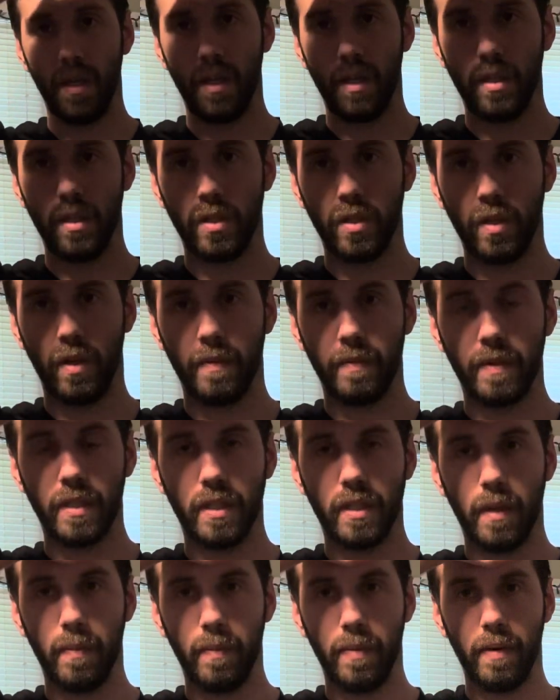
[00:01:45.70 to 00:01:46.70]
So I'm just
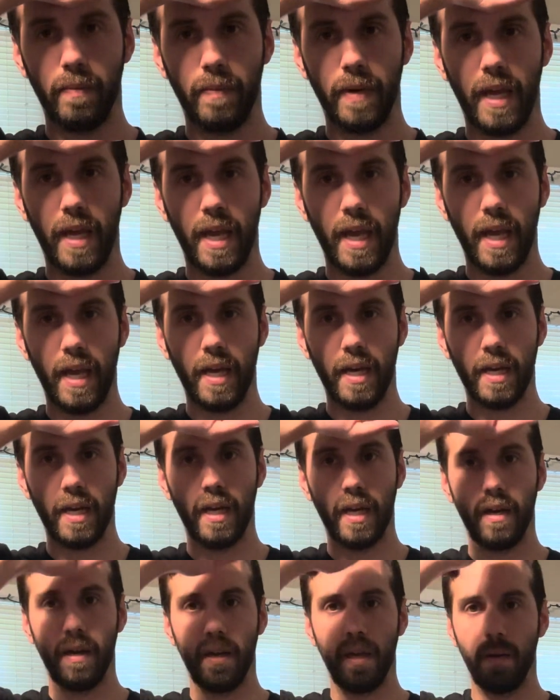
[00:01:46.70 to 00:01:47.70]
going to put my hand
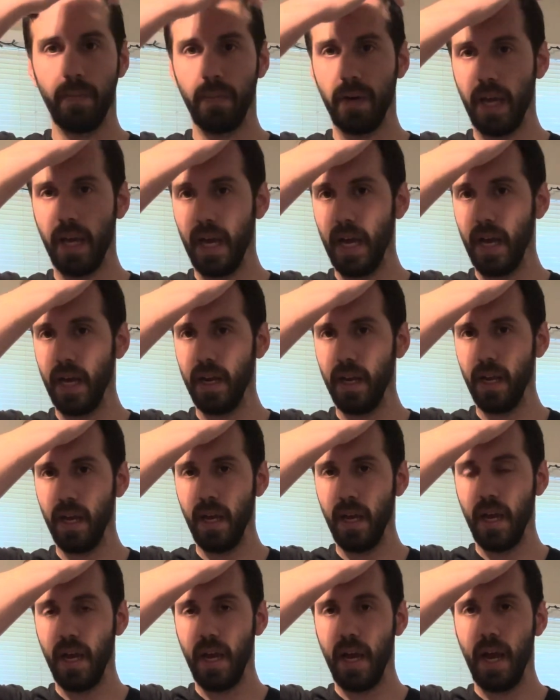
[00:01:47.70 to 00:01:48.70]
on my head
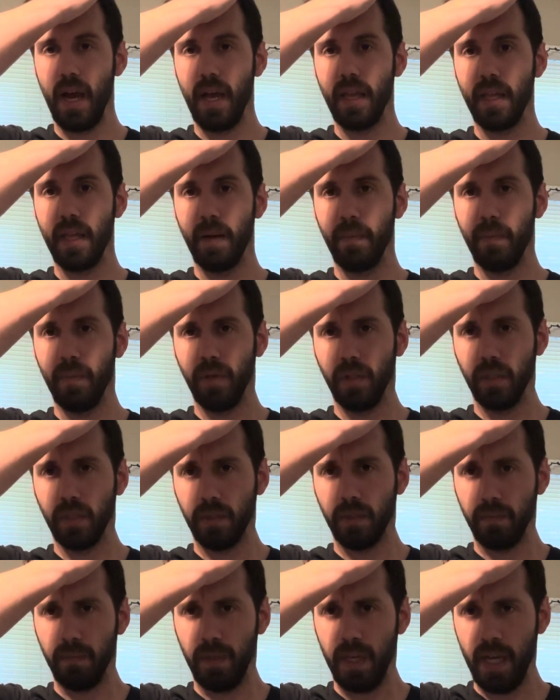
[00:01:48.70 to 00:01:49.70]
and then push
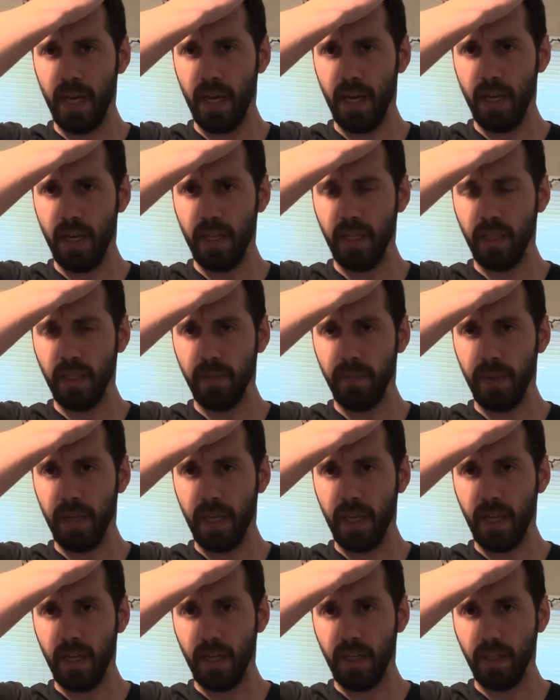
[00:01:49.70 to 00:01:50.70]
my head into my
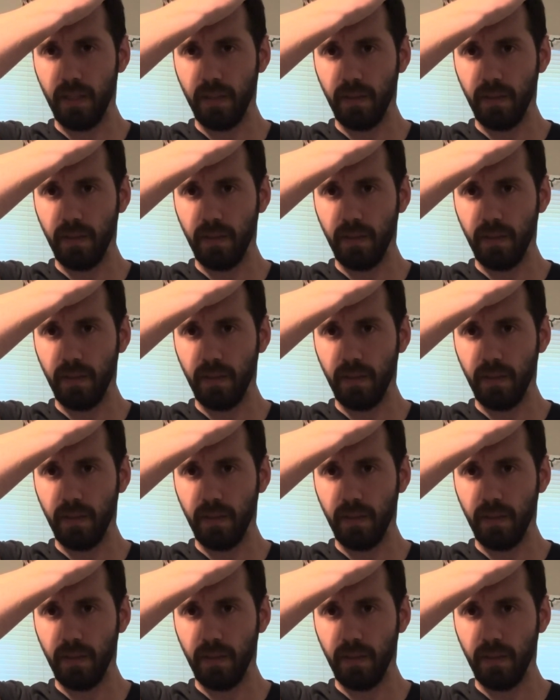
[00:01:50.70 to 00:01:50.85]
hand.